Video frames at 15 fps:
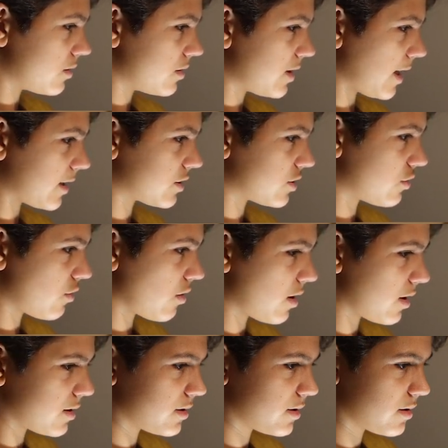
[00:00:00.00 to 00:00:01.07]

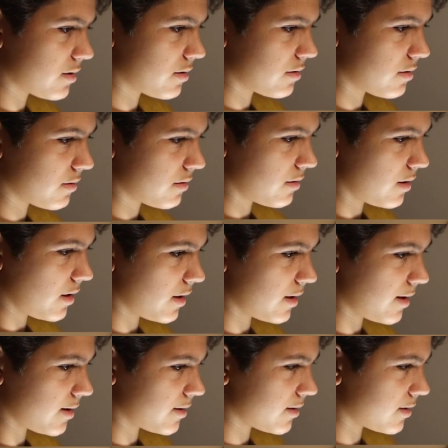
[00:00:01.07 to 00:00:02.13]
texturized, I
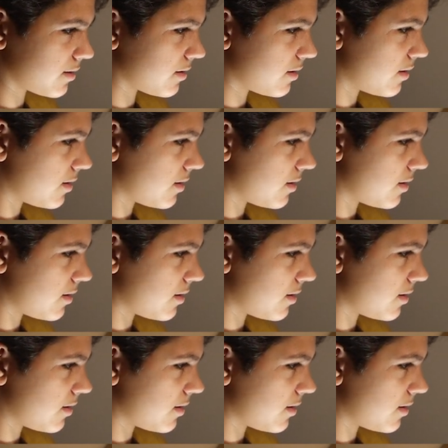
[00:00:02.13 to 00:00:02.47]
guess.